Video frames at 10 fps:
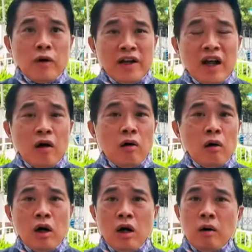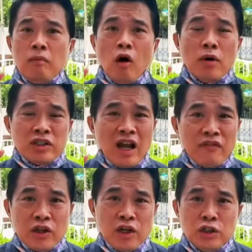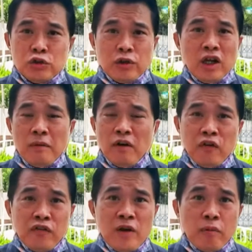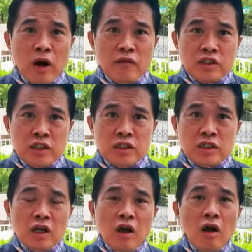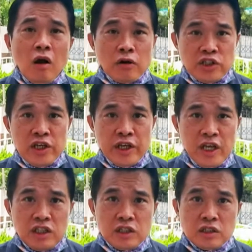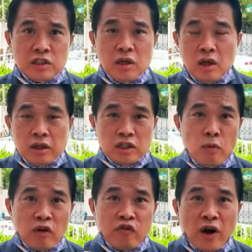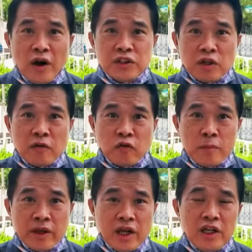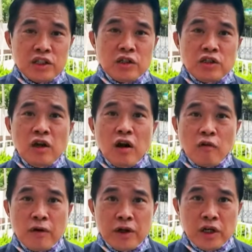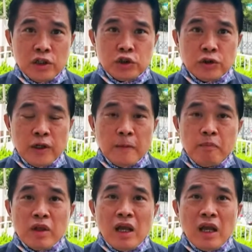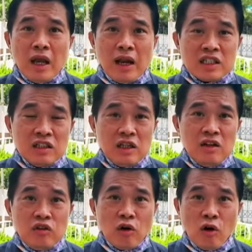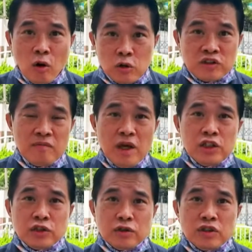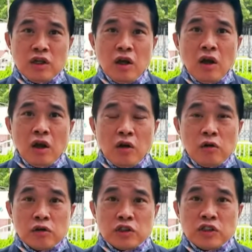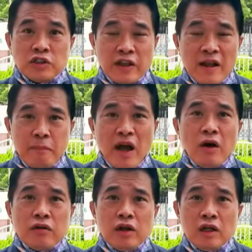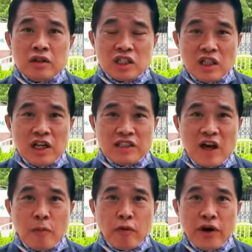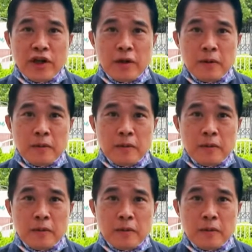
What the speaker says: Right now, almost half the country, about 15 provinces, are seeing cases. There's more than 500 confirmed cases around the country, and that's leading to a host of measures in order to stamp out this latest outbreak.